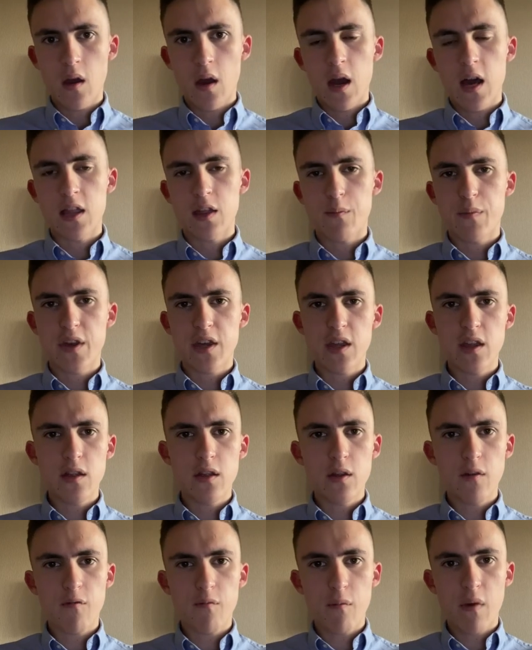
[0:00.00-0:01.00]
At the
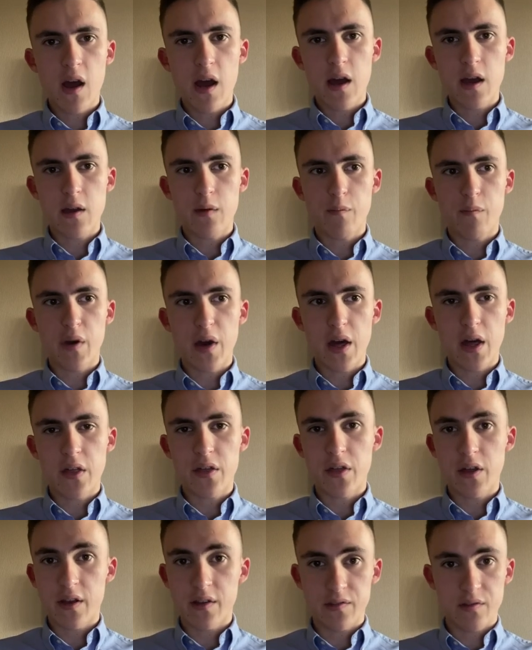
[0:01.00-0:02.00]
beginning of my
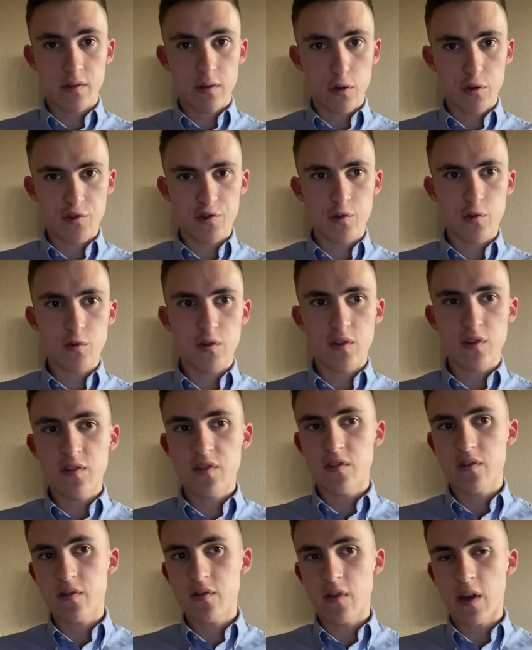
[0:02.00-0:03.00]
path as a law
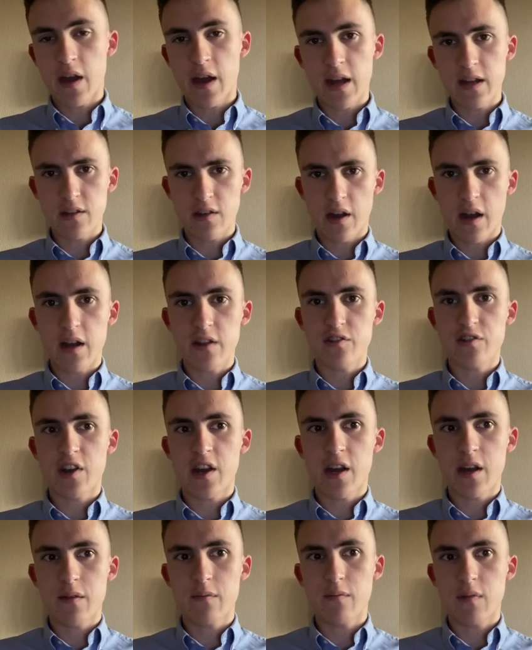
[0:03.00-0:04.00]
student, I had a hard
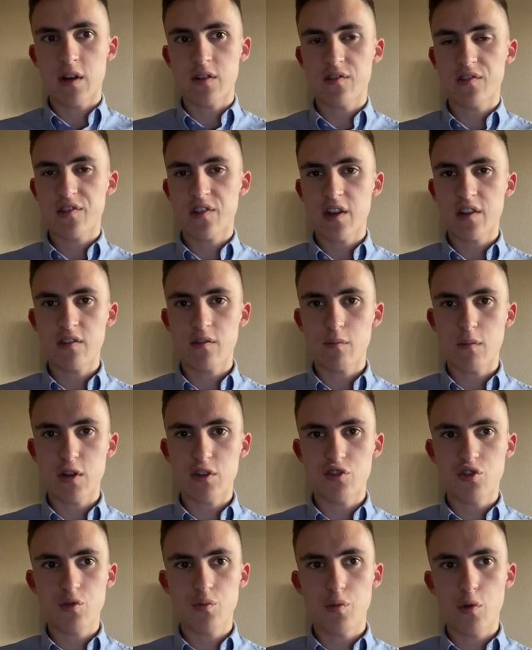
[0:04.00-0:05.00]
time understanding my
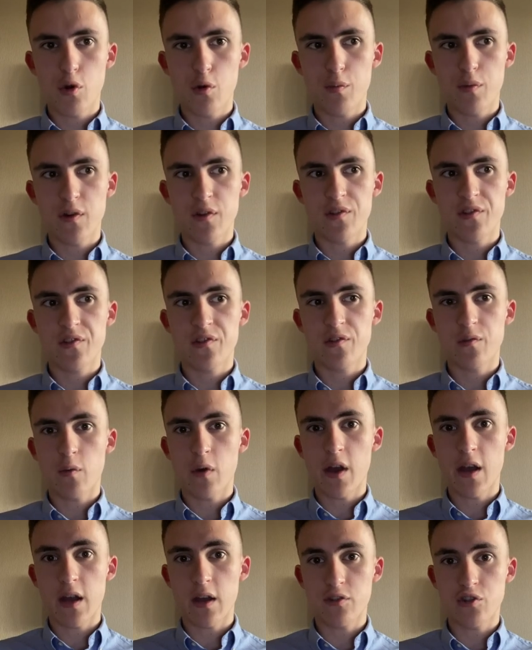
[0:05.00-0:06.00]
true purpose,
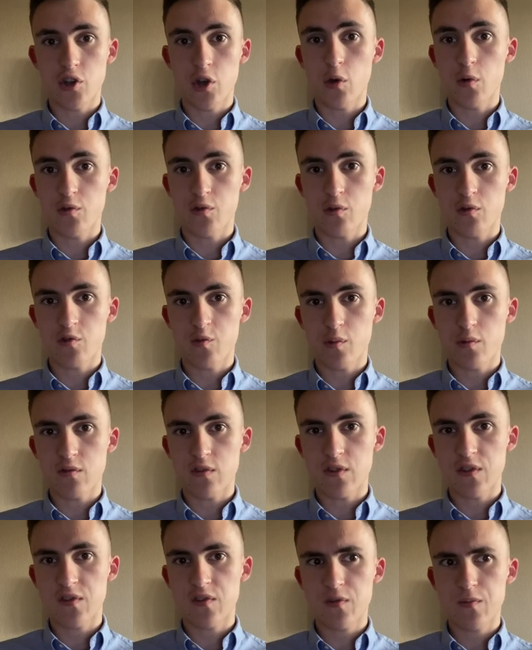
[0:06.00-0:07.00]
why I chose
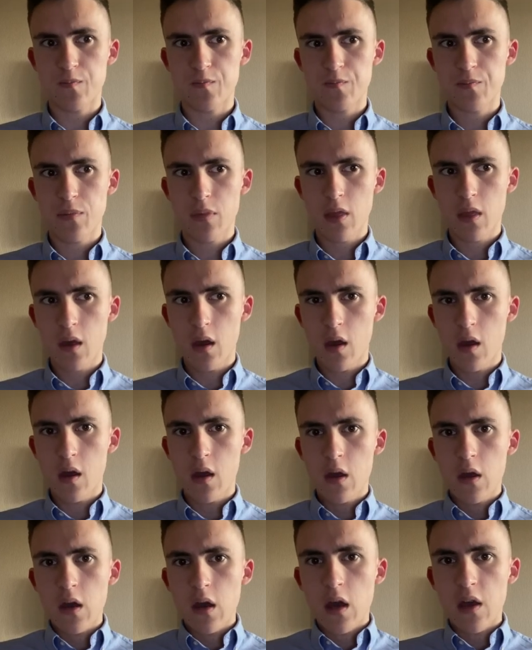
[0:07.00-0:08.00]
jurisprudence.
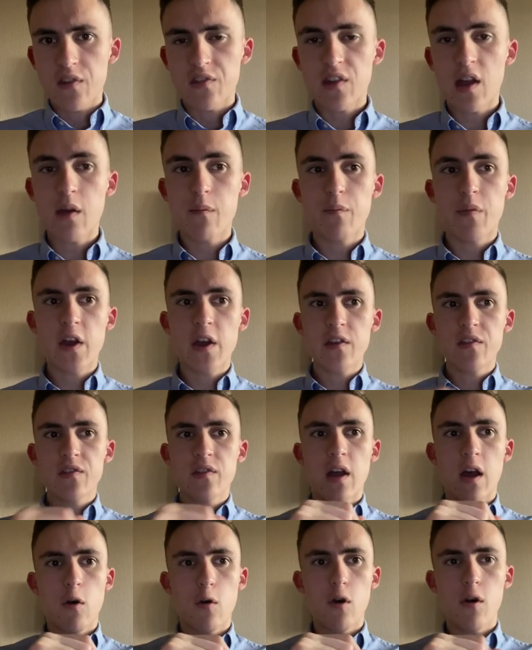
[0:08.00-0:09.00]
As time passed,
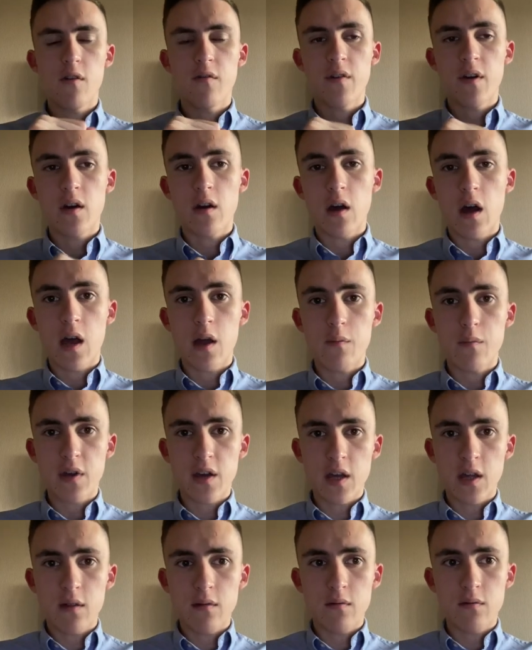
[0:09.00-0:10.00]
however, I
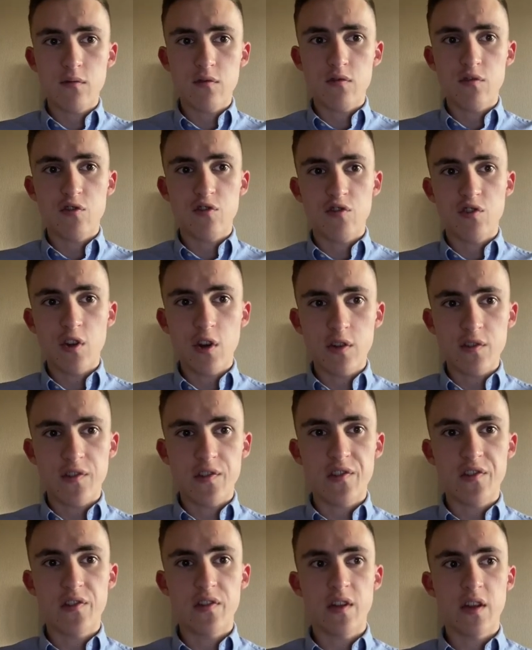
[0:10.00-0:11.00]
began to
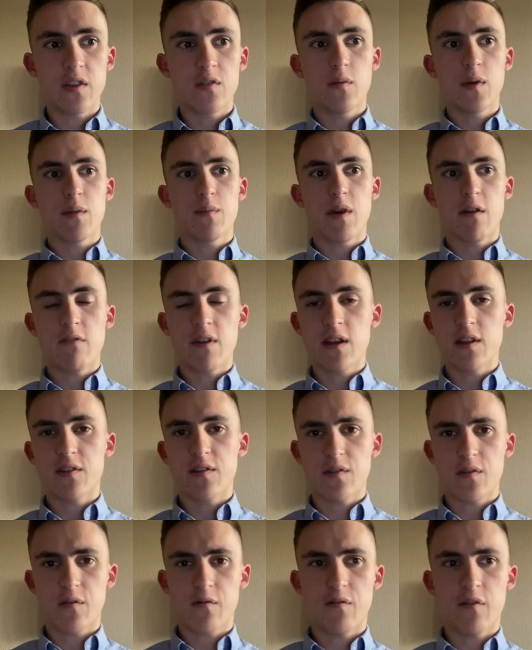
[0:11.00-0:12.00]
notice that when my
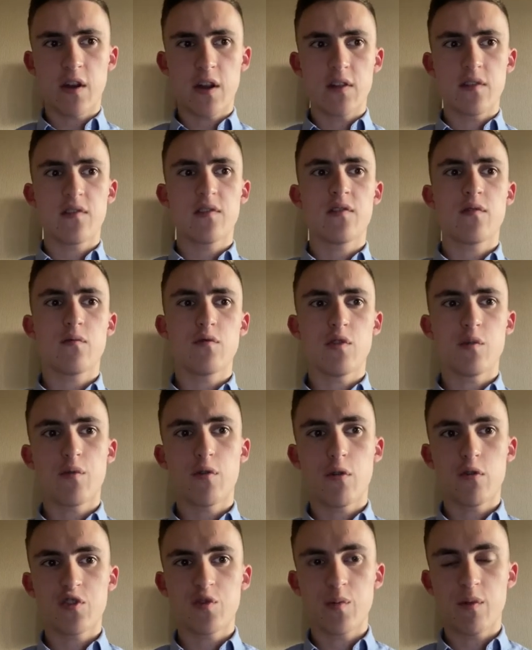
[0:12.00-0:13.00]
relatives and friends would
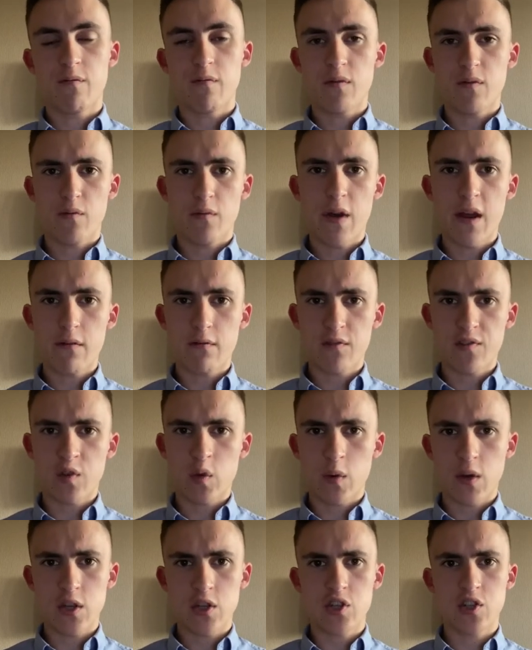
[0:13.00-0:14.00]
approach me with various
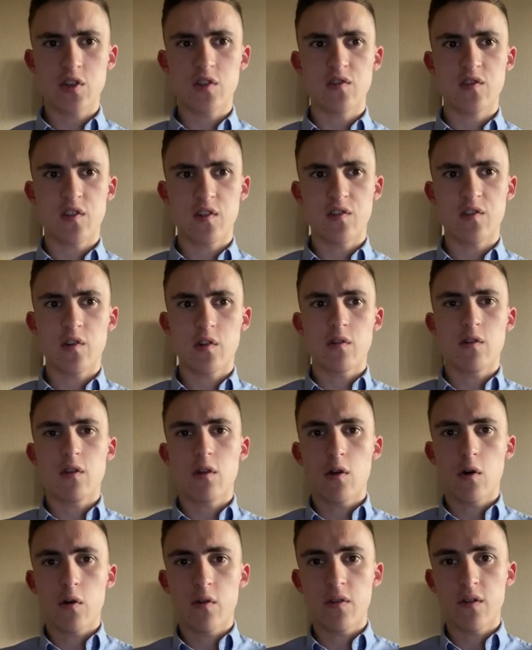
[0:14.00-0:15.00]
questions concerning
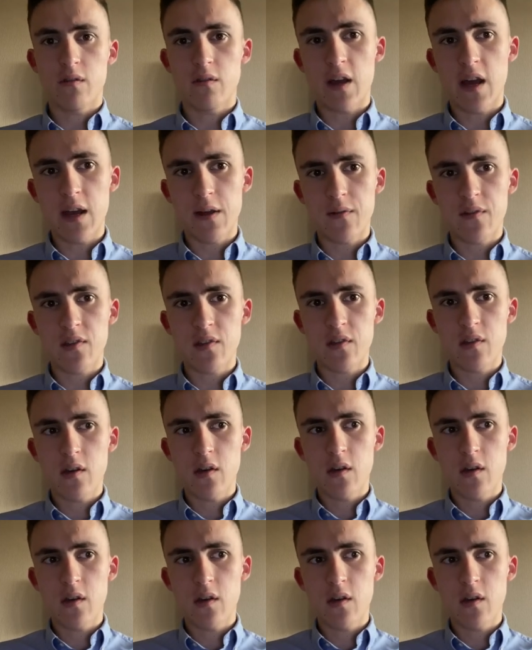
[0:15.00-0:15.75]
law and the lives,